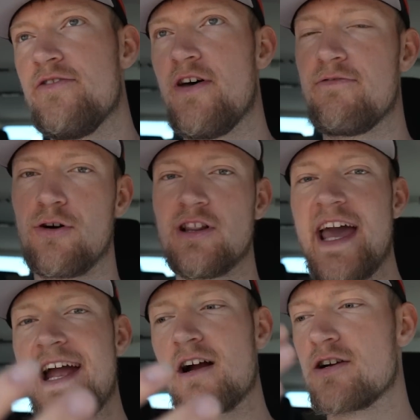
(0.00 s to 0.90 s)
the
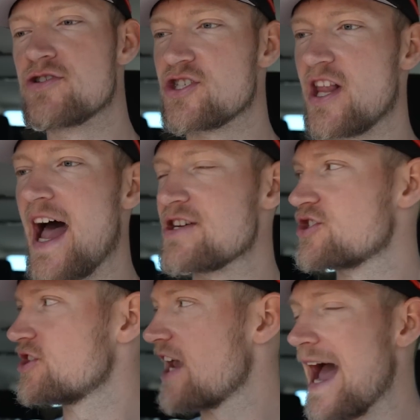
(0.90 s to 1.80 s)
Volair
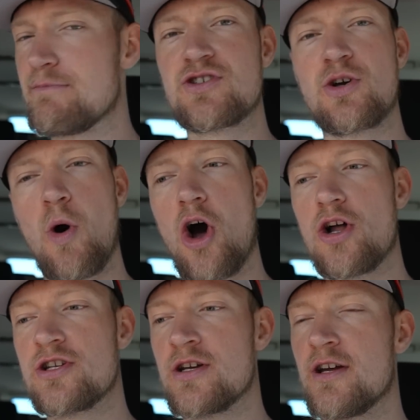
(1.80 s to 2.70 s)
/ Yam
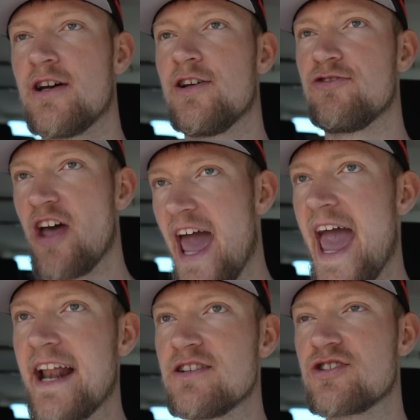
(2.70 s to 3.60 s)
Squad tent.